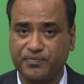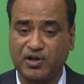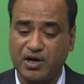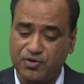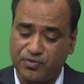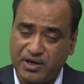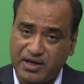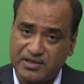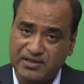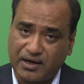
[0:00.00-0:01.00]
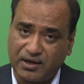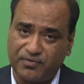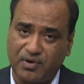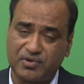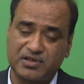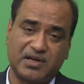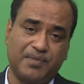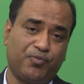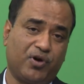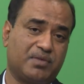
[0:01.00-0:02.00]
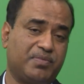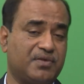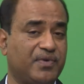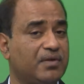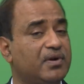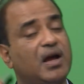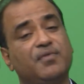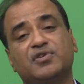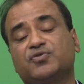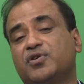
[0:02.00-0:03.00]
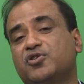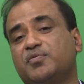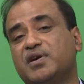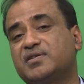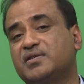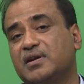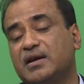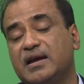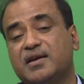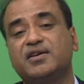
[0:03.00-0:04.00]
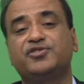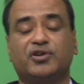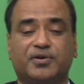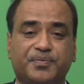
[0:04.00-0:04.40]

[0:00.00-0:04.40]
continuing exactly from the same point. But whenever I was going to my teacher,